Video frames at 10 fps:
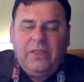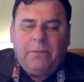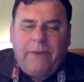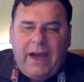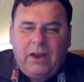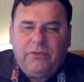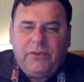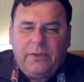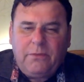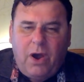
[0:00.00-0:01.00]
The battle
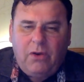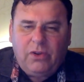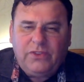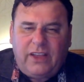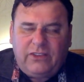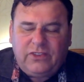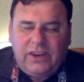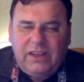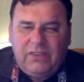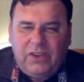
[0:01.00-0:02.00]
for the moral
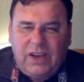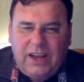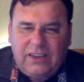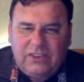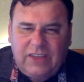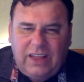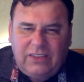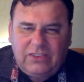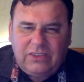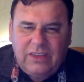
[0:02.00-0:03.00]
destiny of the United
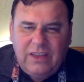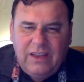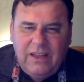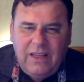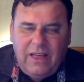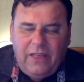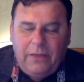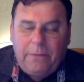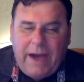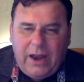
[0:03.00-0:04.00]
States, the
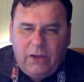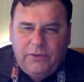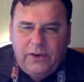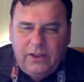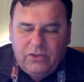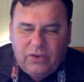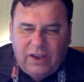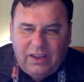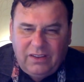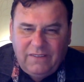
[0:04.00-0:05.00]
battle for
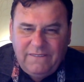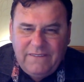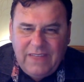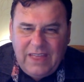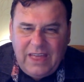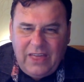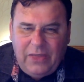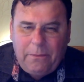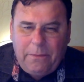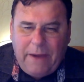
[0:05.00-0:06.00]
Israel,
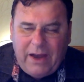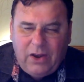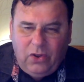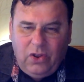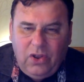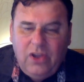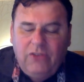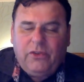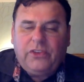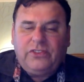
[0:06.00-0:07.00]
the battle
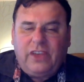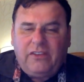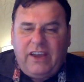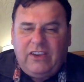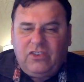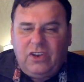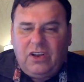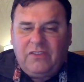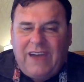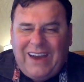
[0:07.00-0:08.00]
for the salvation
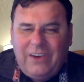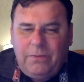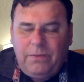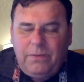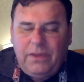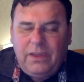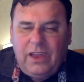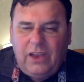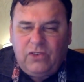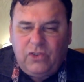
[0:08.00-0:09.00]
of Arab
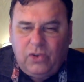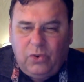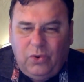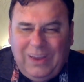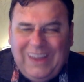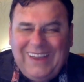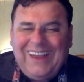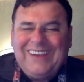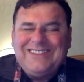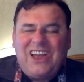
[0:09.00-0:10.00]
and Jew,
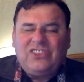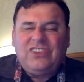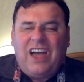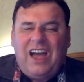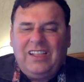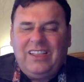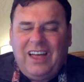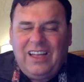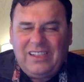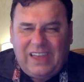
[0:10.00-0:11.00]

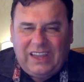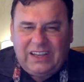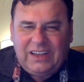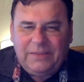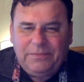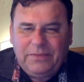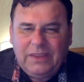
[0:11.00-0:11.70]
Gentile alike.